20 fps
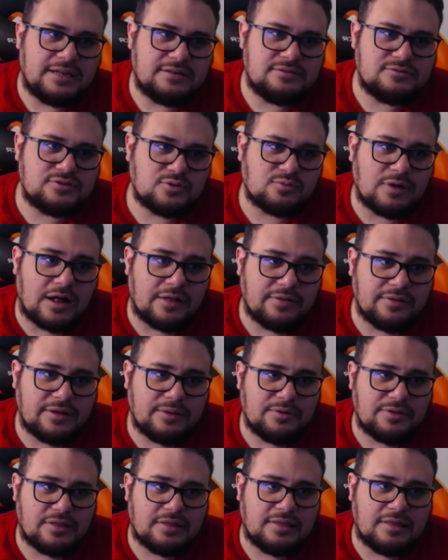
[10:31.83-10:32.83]
and
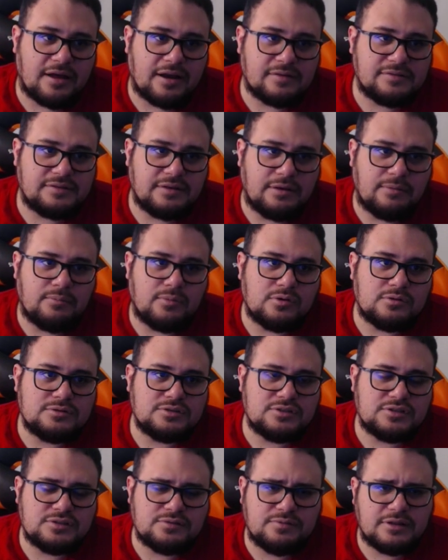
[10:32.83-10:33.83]
surrounded with a lot of
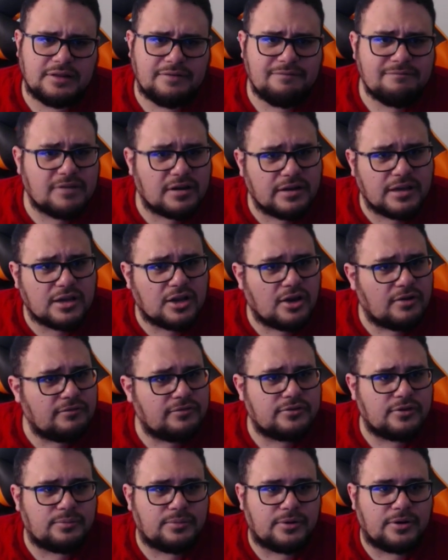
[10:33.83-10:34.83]
symbols, just feeling very
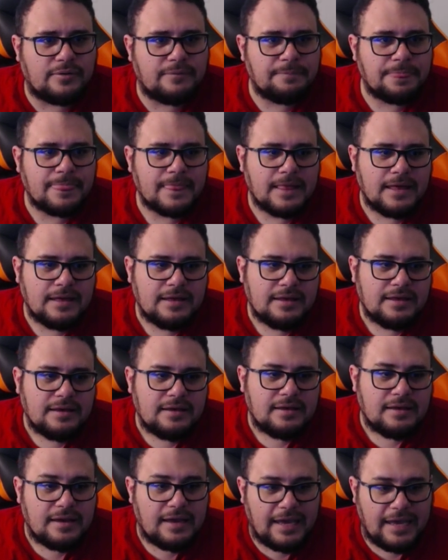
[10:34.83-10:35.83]
comfortable.
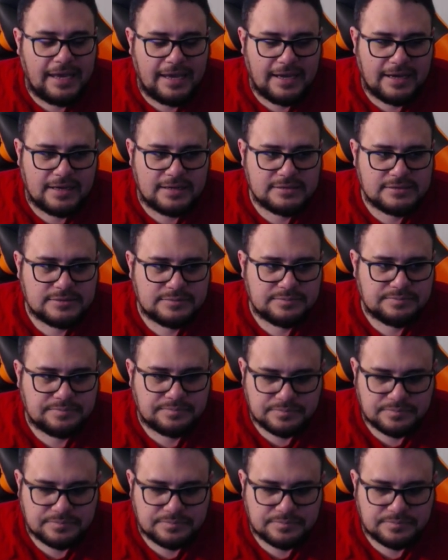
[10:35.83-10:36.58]
And